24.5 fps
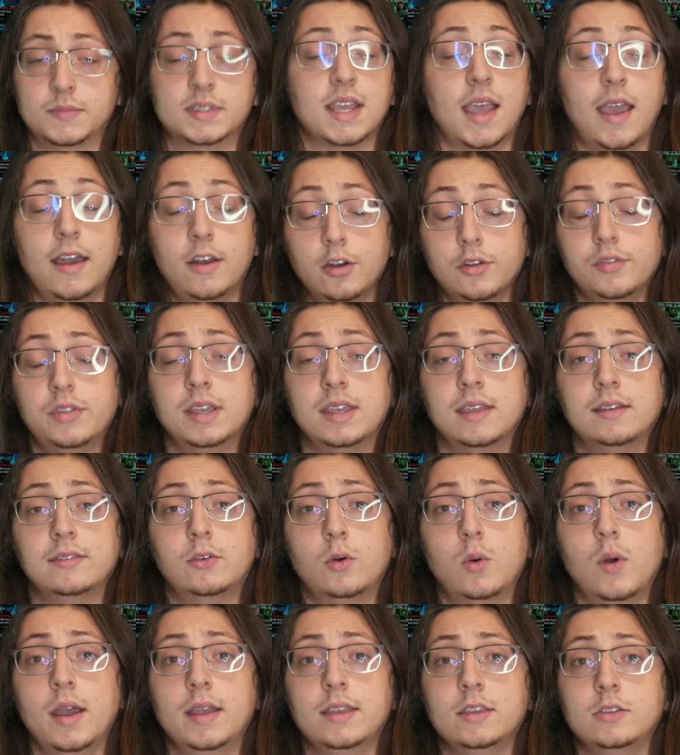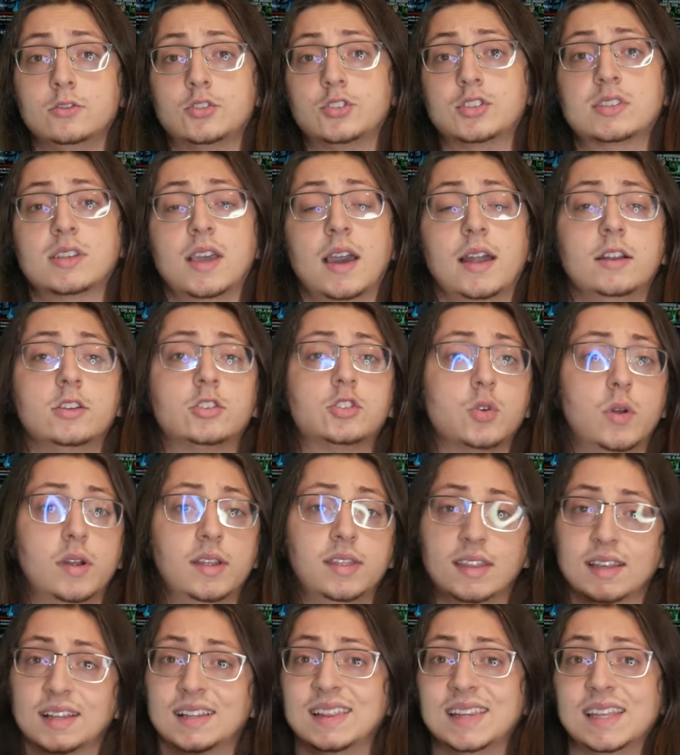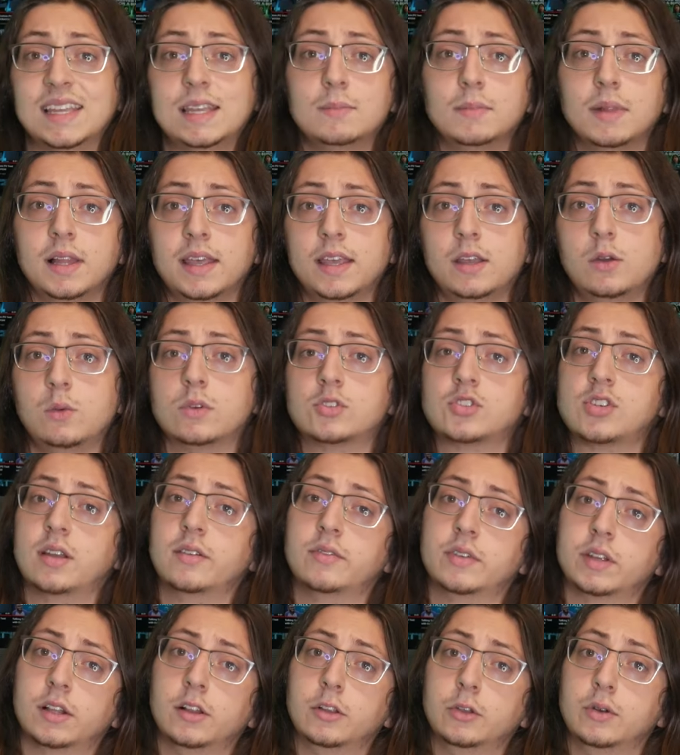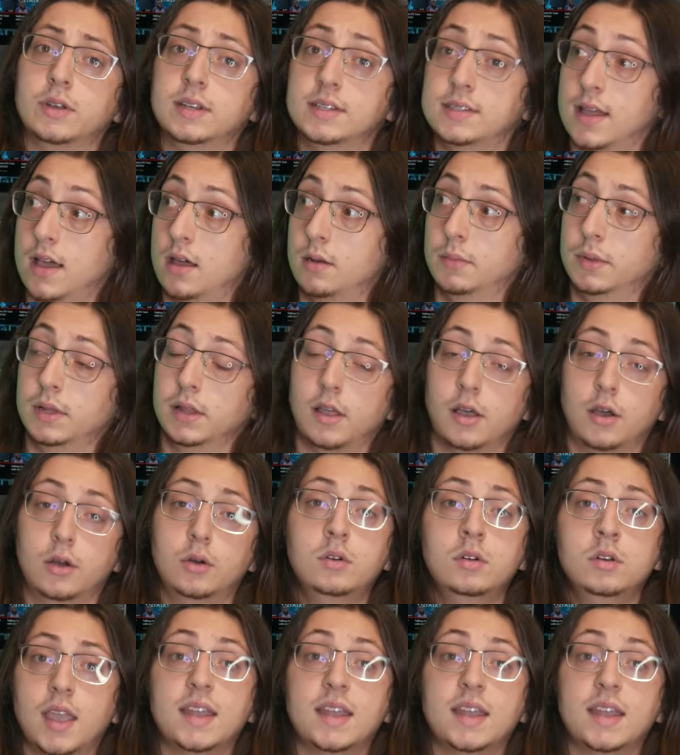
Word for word: To enter the giveaway, you just got to join the Gleam link, which I've included down below,